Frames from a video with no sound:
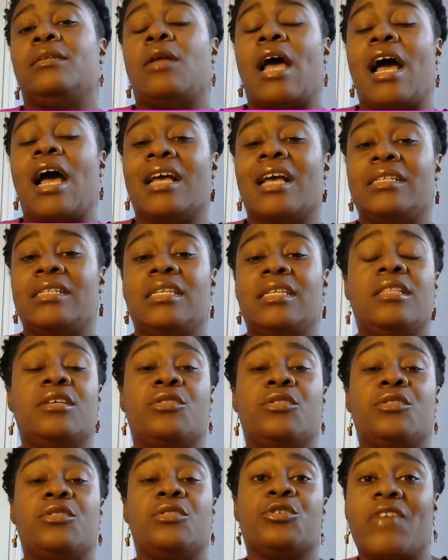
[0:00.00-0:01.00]
I see that
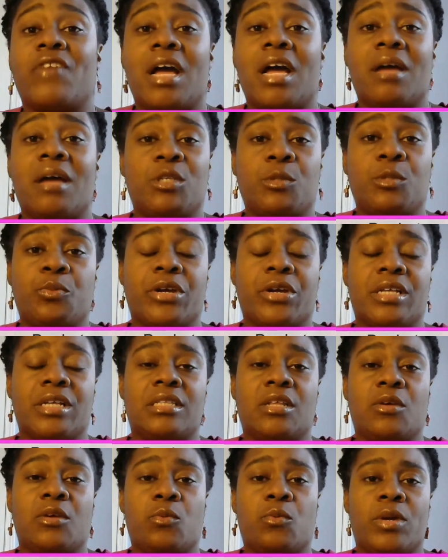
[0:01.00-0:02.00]
there's 5
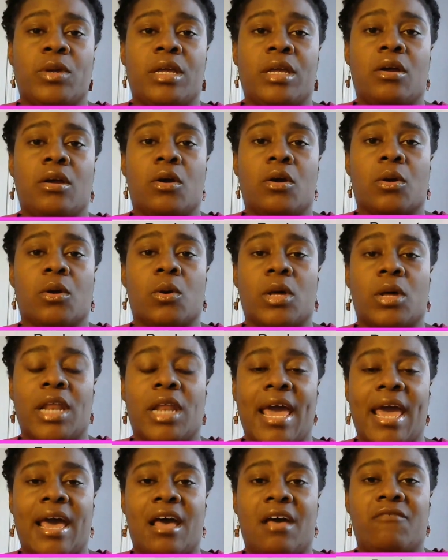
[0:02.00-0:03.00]
sprints that we are going to
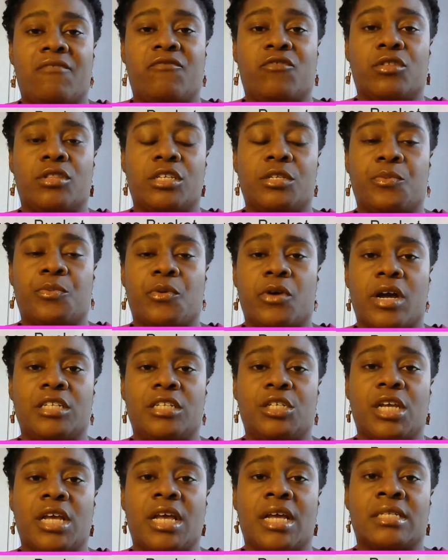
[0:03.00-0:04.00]
have for this
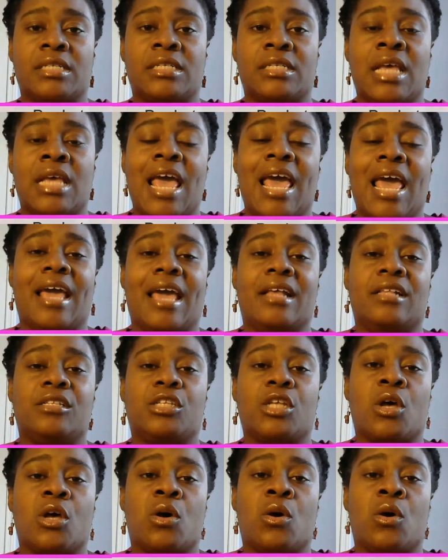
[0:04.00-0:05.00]
project. And
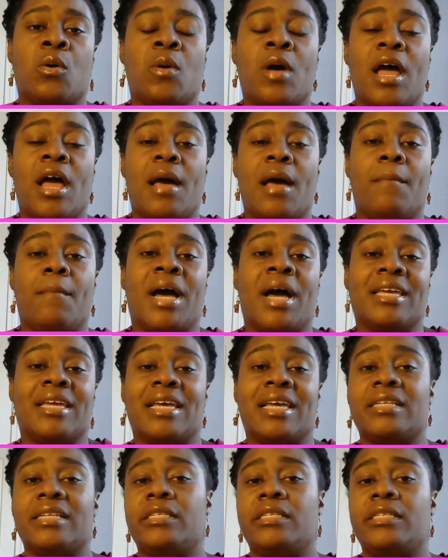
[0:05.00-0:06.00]
so my
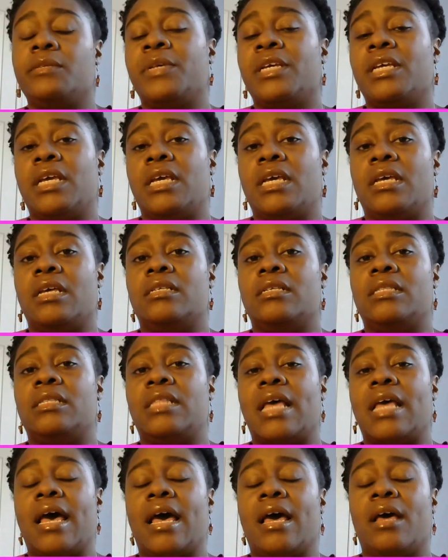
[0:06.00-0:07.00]
guesstimate is
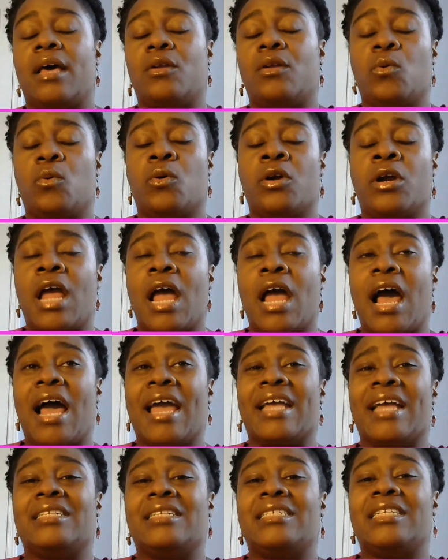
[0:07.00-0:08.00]
that, or
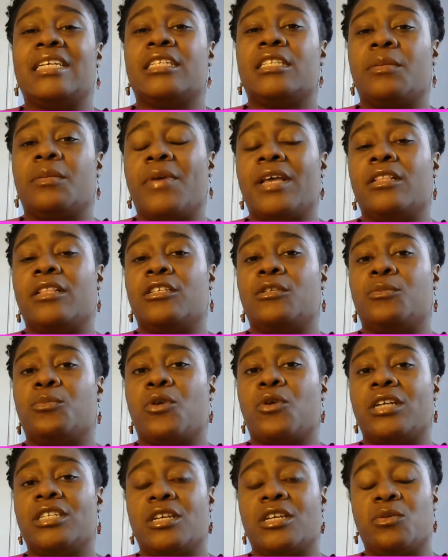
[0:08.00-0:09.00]
I anticipate this
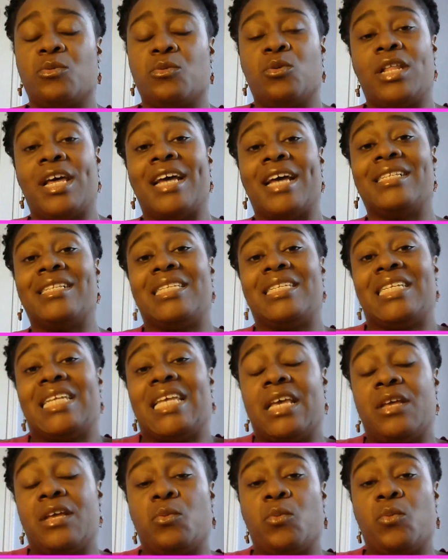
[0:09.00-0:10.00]
project will last
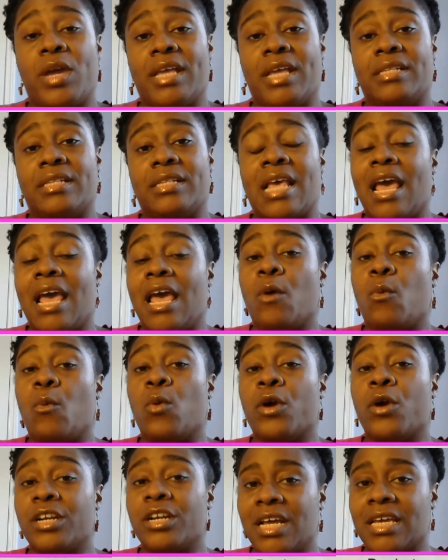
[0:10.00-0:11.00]
10 weeks. And
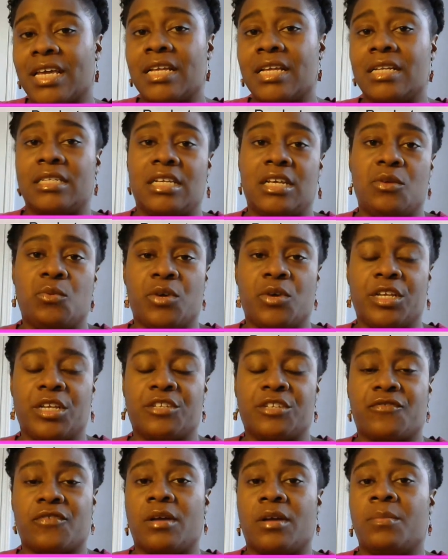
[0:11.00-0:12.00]
where did I get 10 weeks
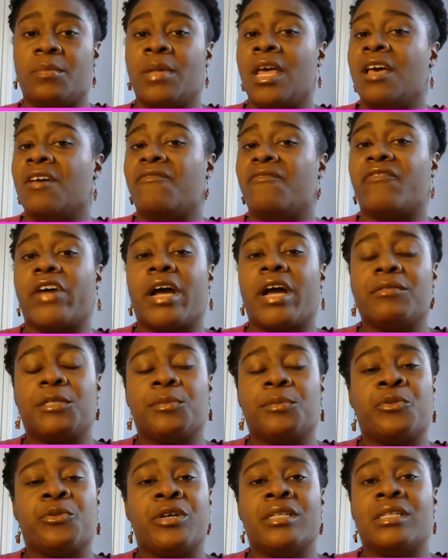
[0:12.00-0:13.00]
from? 5
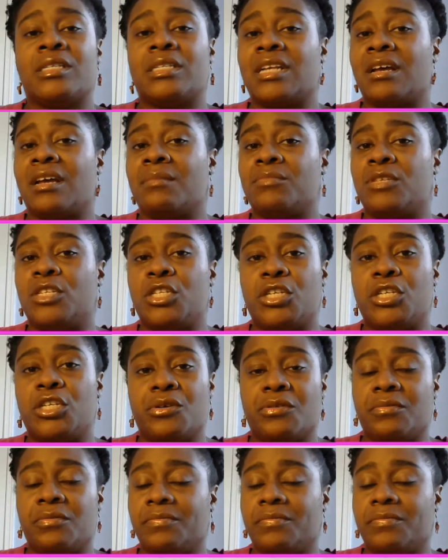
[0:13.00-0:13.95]
sprints times 2.